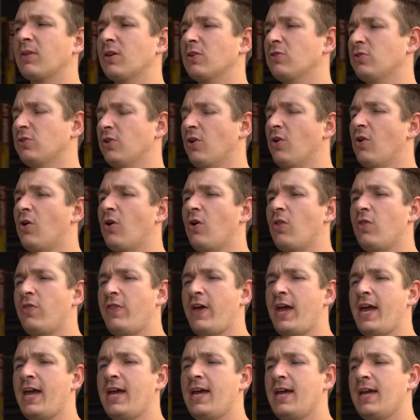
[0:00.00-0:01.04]
So
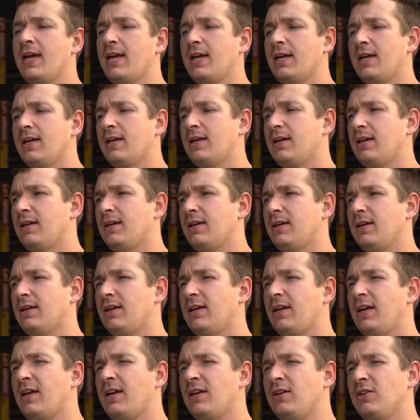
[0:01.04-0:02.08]
they
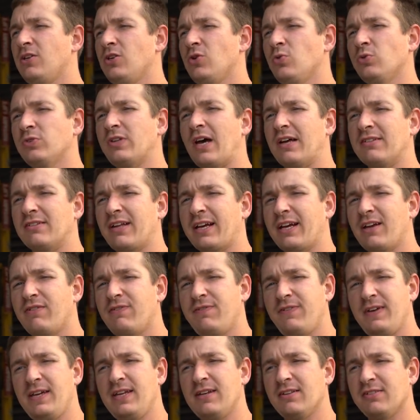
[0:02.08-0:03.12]
use that as like a
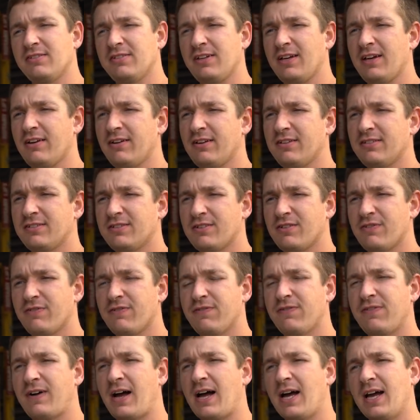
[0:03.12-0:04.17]
feeder series to
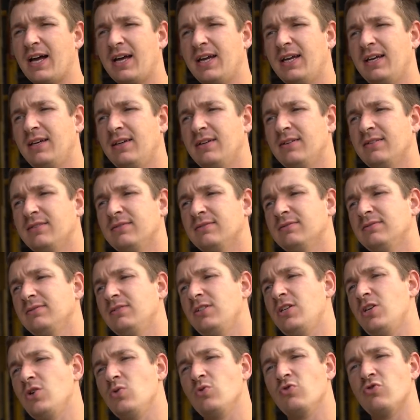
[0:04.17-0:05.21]
find
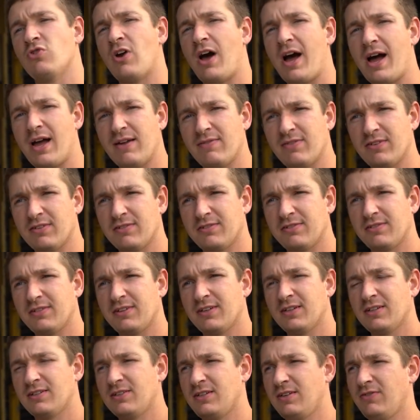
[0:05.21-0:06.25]
new drivers
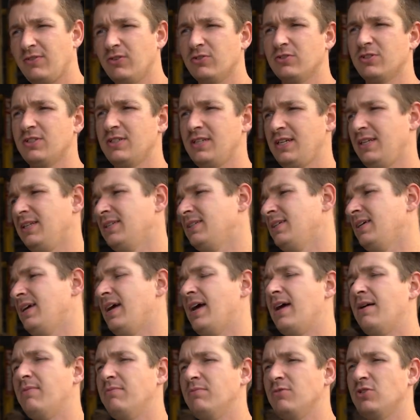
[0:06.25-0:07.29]
to either go to
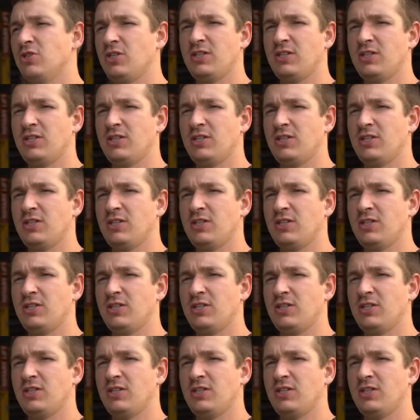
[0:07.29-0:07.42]
DTM,